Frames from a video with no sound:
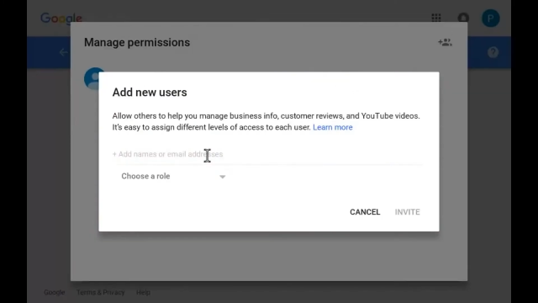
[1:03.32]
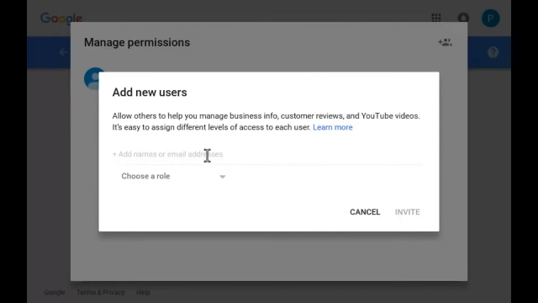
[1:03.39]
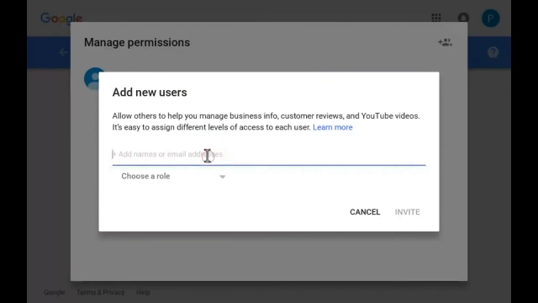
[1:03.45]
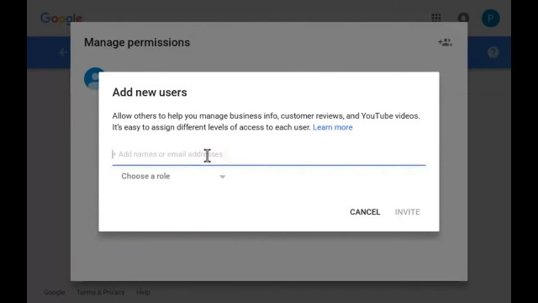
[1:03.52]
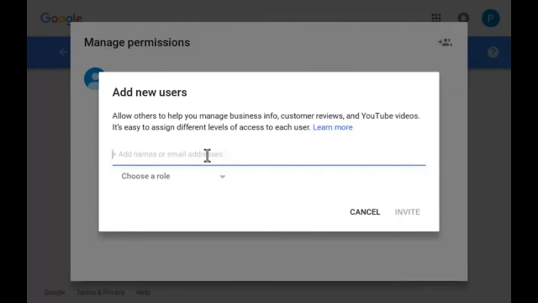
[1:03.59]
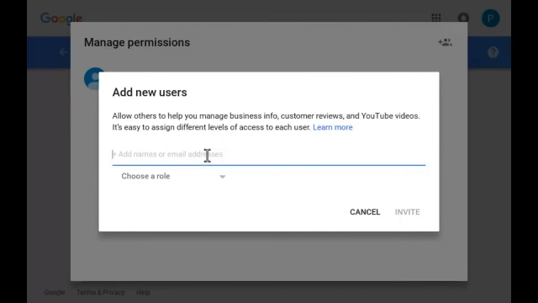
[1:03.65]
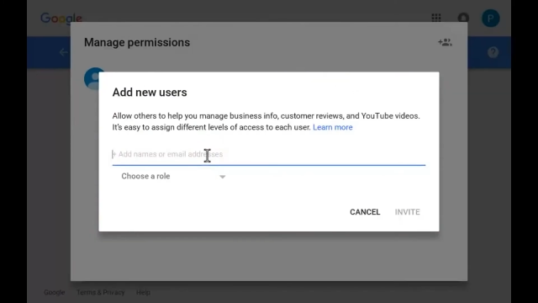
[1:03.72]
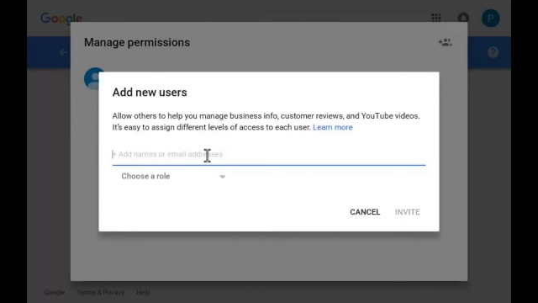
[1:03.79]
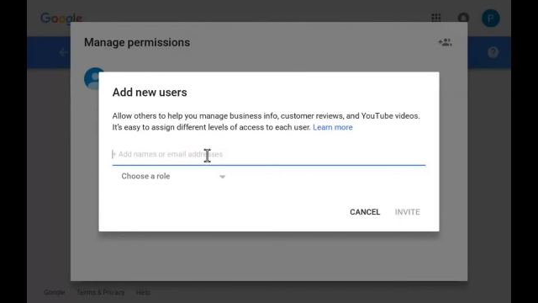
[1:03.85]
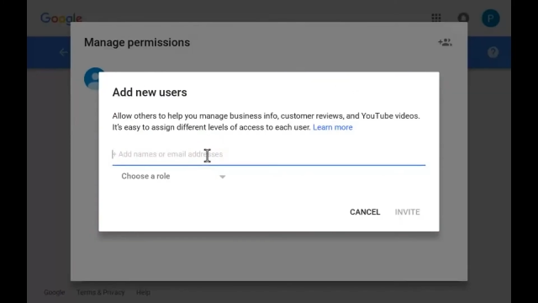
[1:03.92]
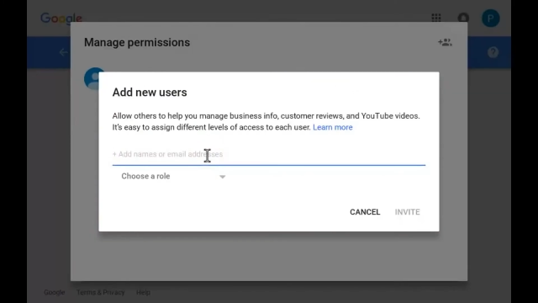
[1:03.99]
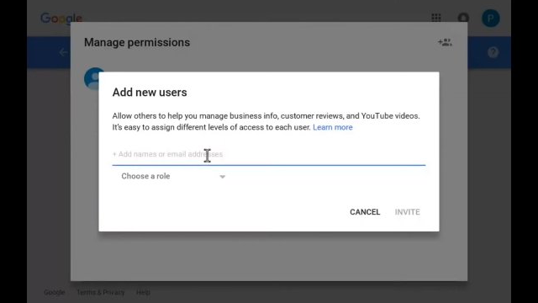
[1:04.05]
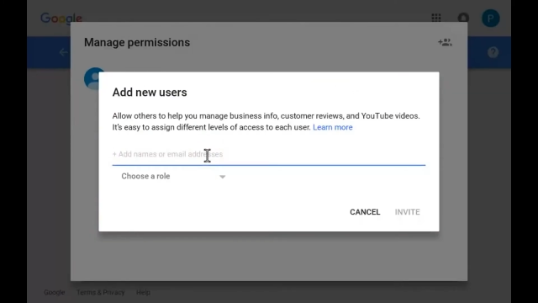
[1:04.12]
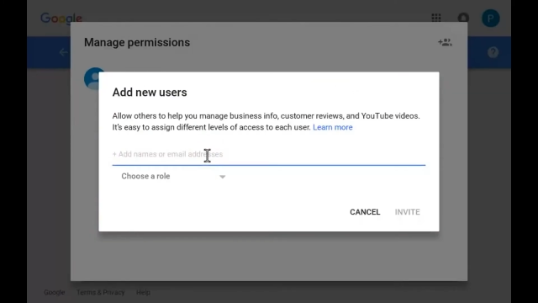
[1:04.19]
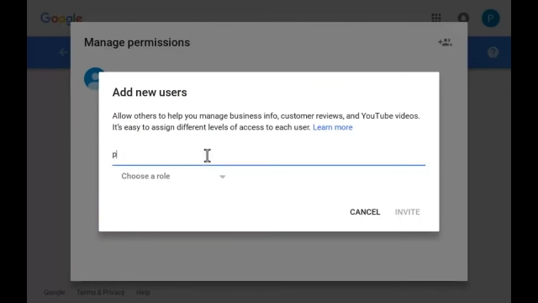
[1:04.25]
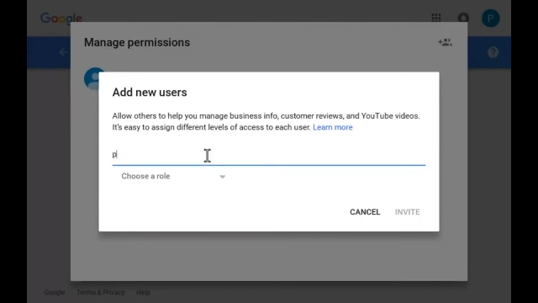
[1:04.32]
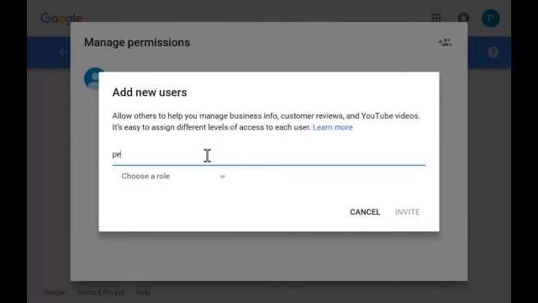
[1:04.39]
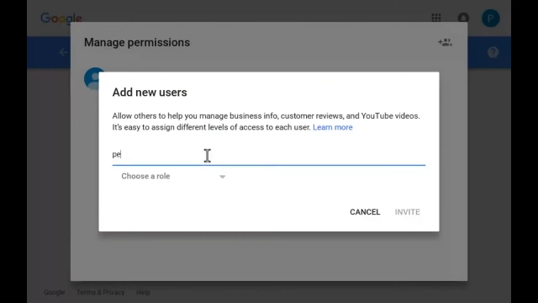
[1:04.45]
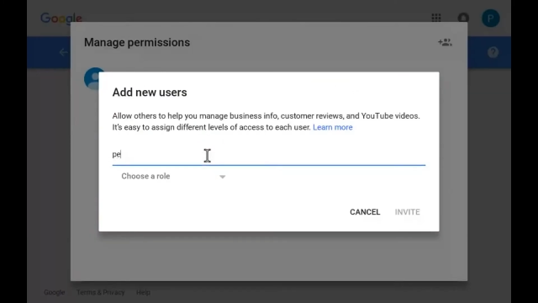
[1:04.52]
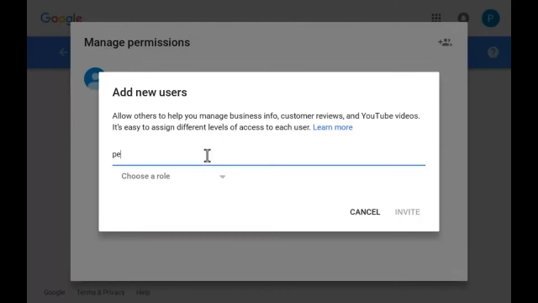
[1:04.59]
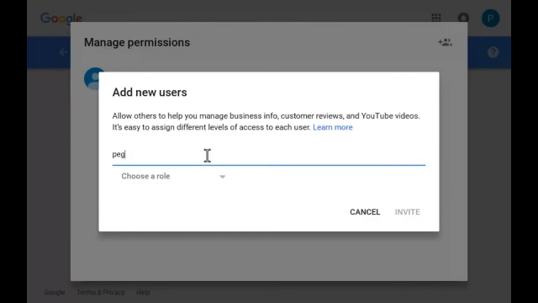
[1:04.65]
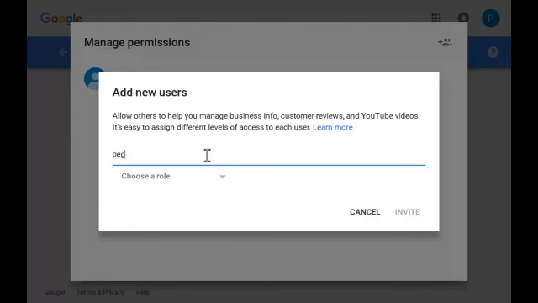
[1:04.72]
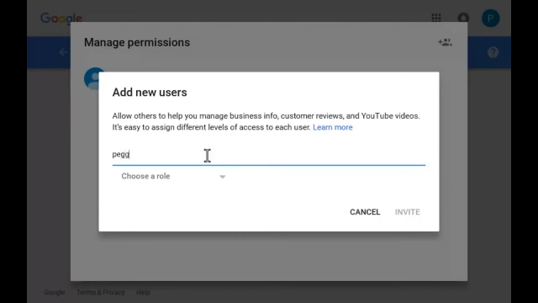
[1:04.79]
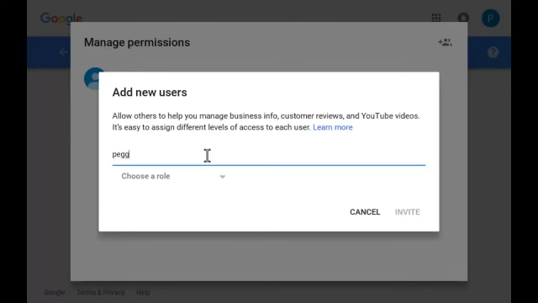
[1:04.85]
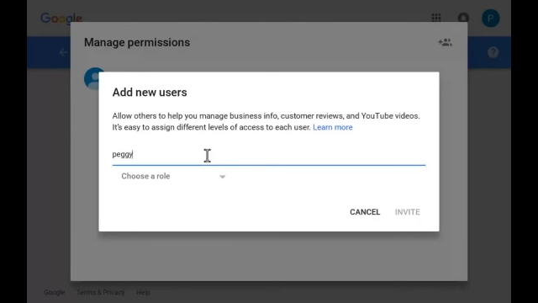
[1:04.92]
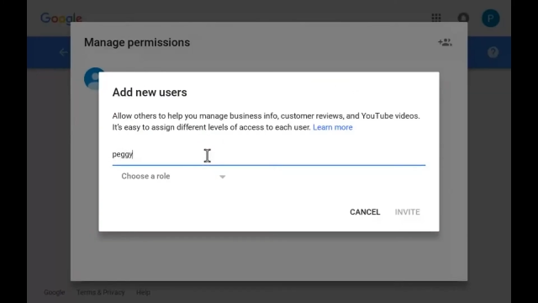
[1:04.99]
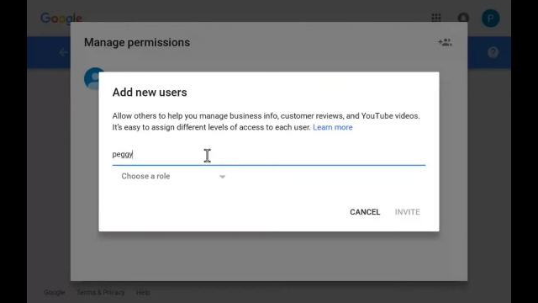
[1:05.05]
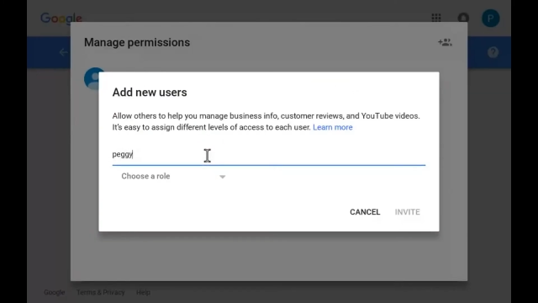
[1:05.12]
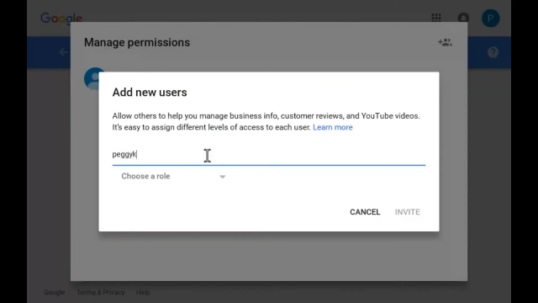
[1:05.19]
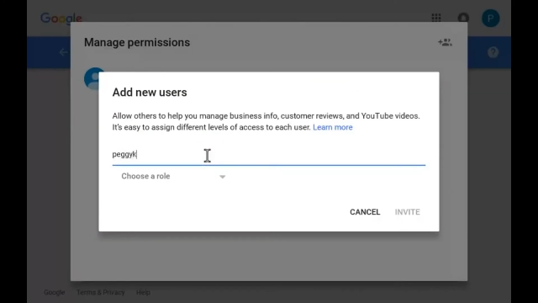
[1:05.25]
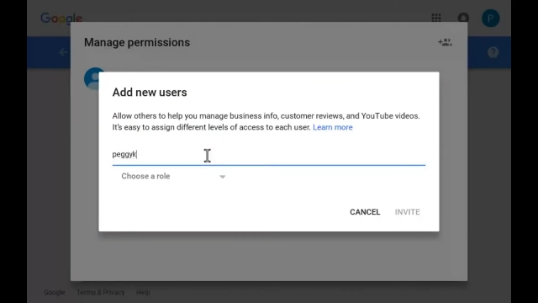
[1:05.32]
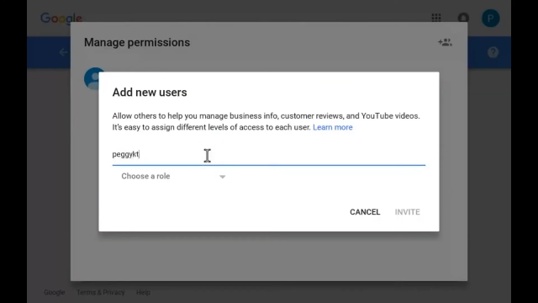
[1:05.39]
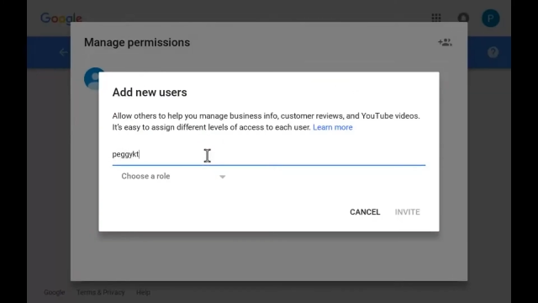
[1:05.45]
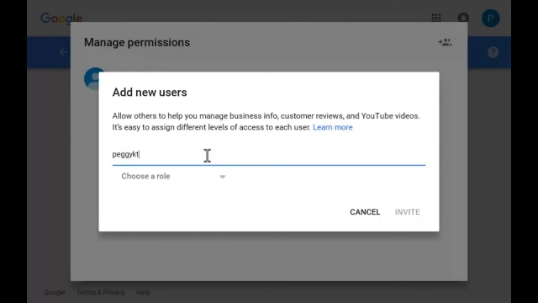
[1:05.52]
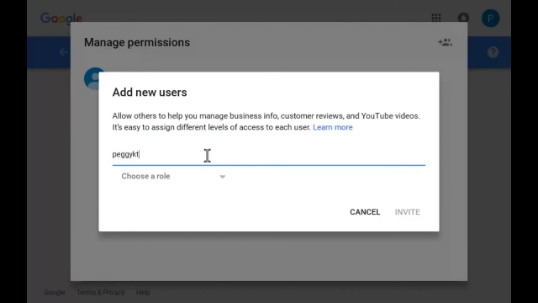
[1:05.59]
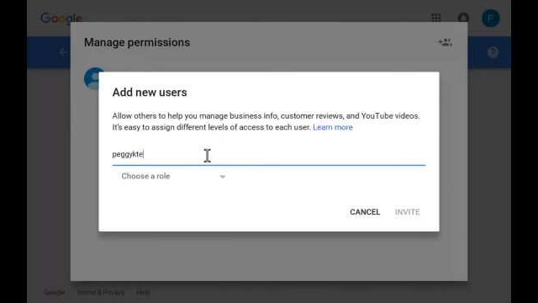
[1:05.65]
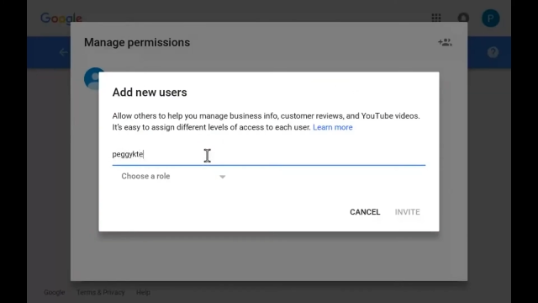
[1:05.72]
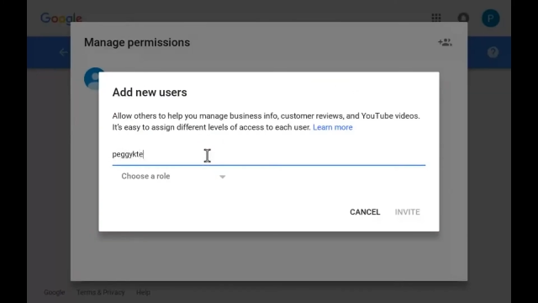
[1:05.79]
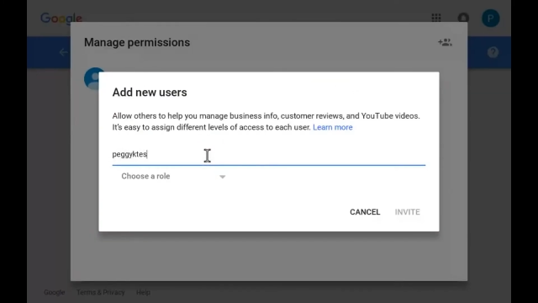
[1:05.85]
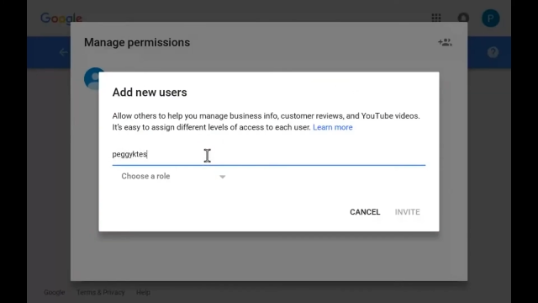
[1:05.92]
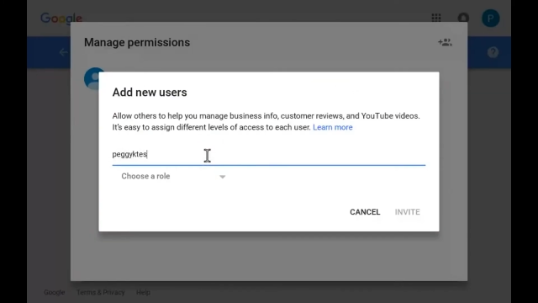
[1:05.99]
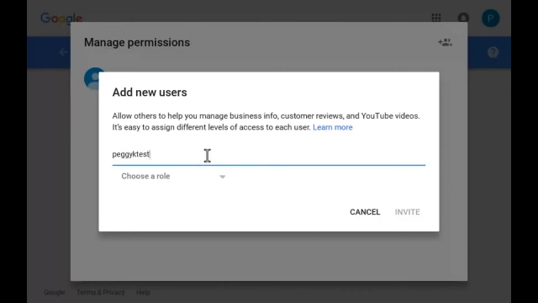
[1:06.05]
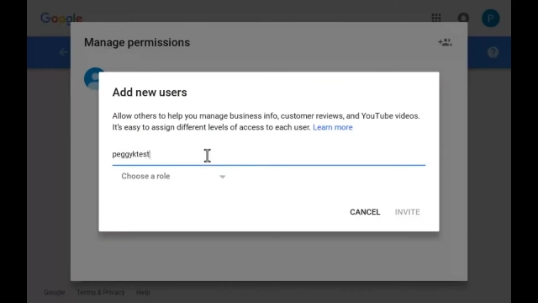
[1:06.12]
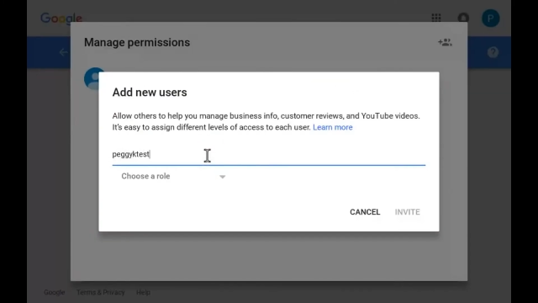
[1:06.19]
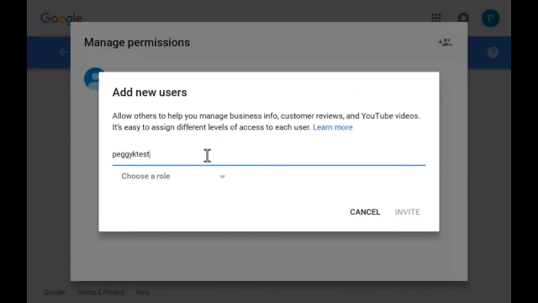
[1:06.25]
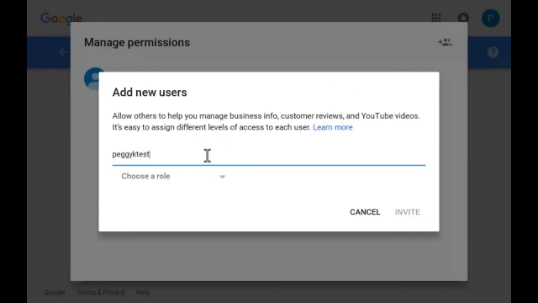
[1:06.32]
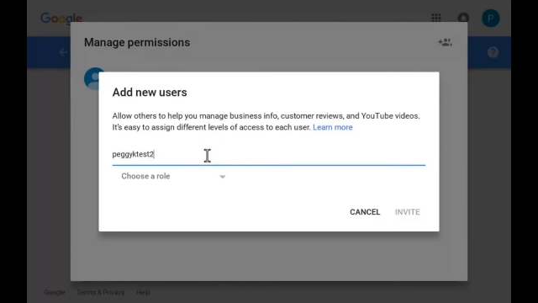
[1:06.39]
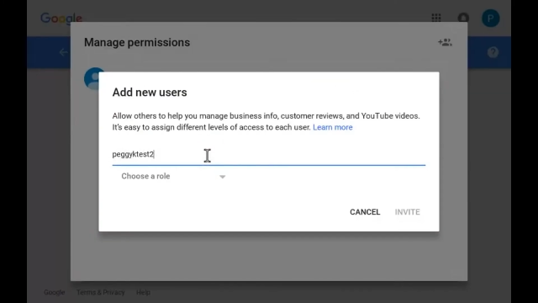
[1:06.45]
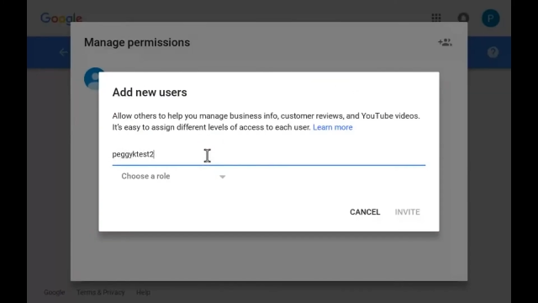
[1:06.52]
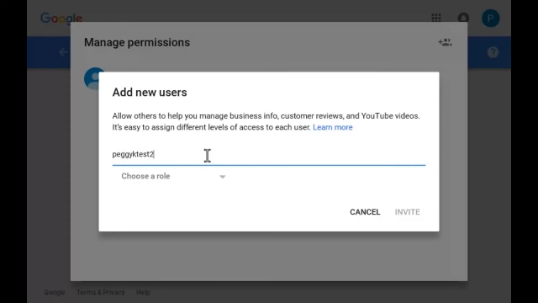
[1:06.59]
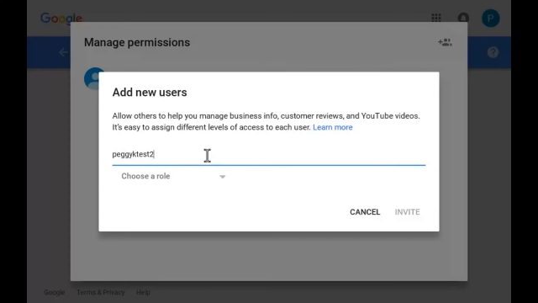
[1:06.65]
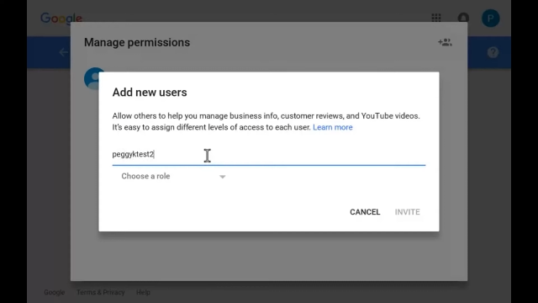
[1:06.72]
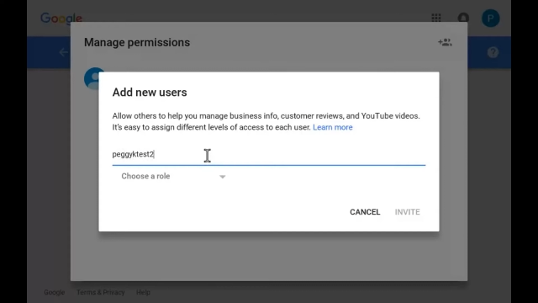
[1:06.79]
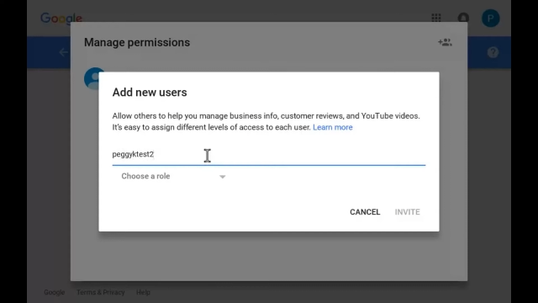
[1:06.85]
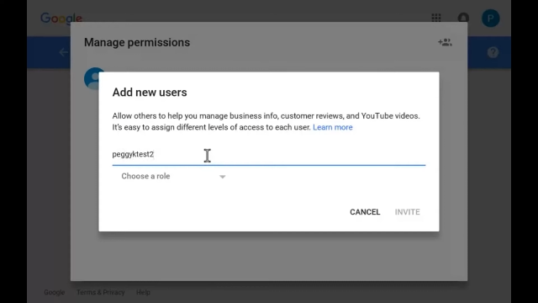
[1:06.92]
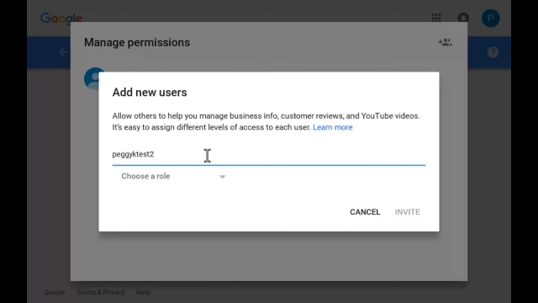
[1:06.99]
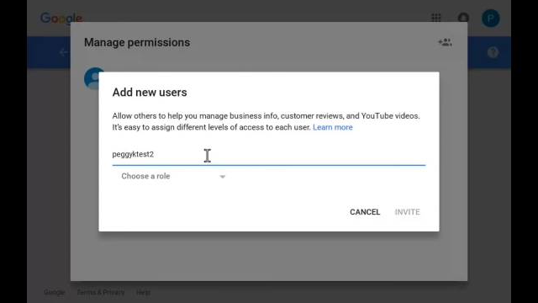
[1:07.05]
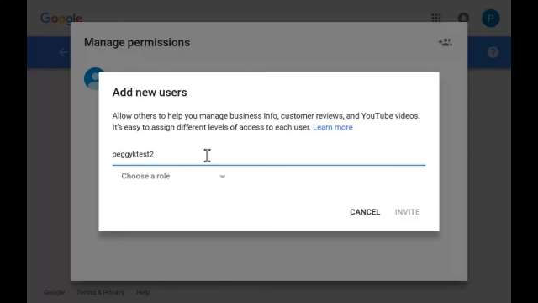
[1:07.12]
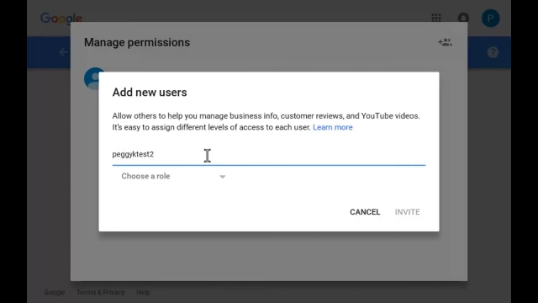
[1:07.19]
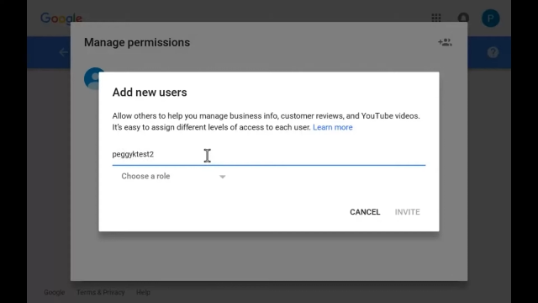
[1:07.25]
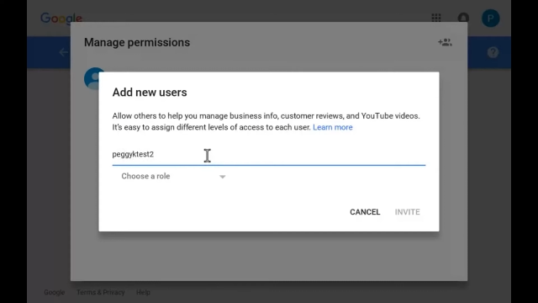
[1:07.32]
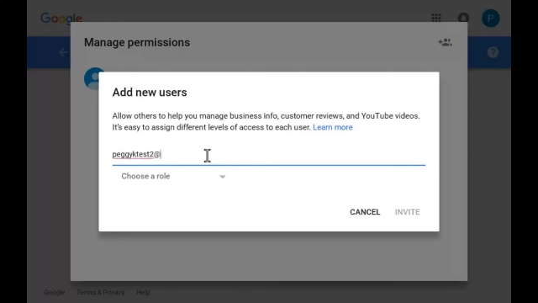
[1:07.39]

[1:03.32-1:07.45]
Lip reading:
[unreadable: no face in view]